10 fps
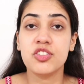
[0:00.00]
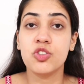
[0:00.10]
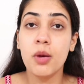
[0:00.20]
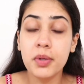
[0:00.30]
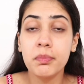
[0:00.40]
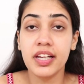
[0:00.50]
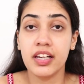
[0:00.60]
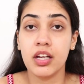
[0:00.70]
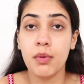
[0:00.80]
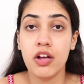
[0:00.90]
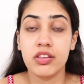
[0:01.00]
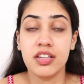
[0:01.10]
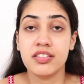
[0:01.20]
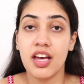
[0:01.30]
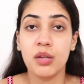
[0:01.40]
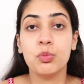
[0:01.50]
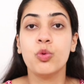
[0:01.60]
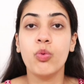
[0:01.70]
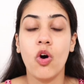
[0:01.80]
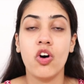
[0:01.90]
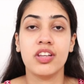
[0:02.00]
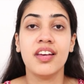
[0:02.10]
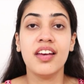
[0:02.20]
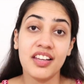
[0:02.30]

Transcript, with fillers: stop complaining about things and move on.